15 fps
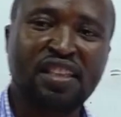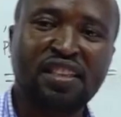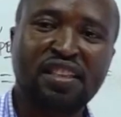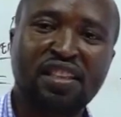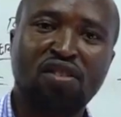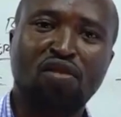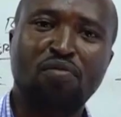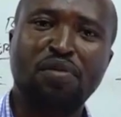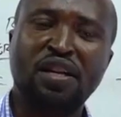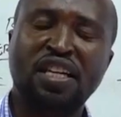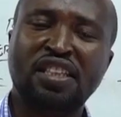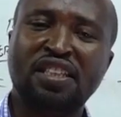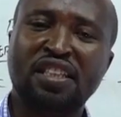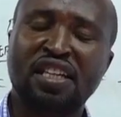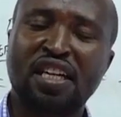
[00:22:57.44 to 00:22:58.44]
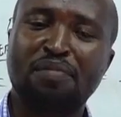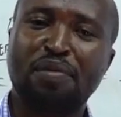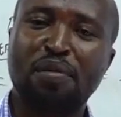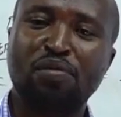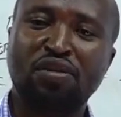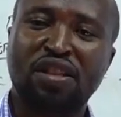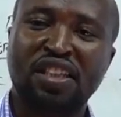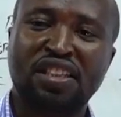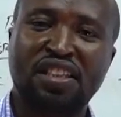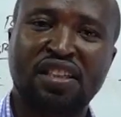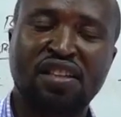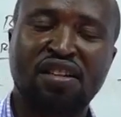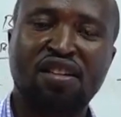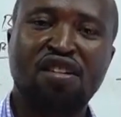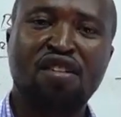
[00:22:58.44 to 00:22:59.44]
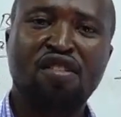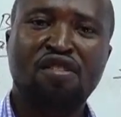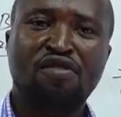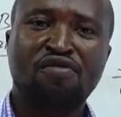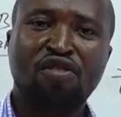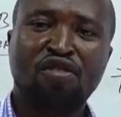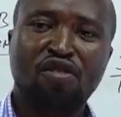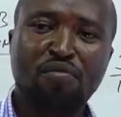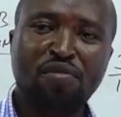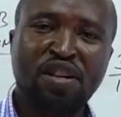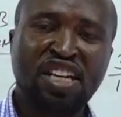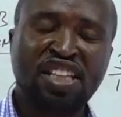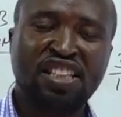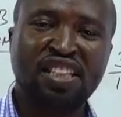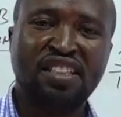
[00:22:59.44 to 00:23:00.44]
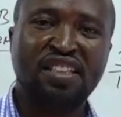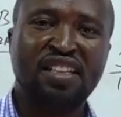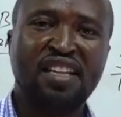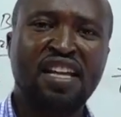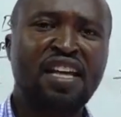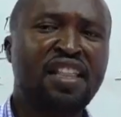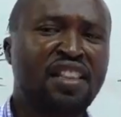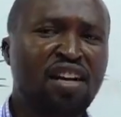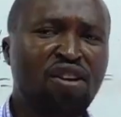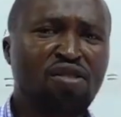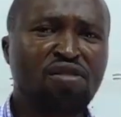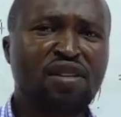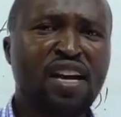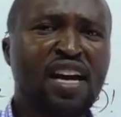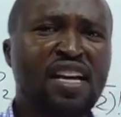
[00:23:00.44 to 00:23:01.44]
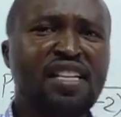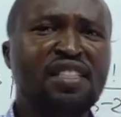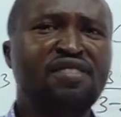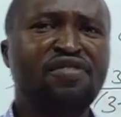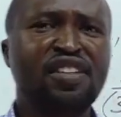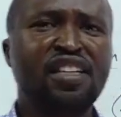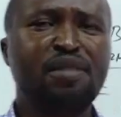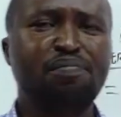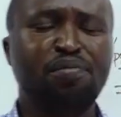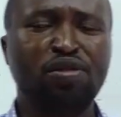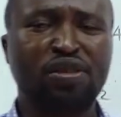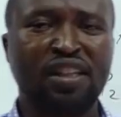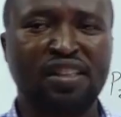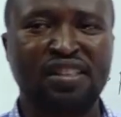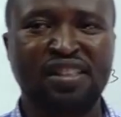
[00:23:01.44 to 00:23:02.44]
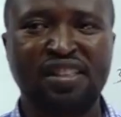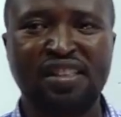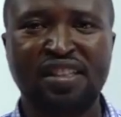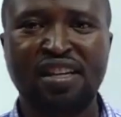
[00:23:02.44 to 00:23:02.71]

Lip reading: in combination and permutation. For combination, the order is very important.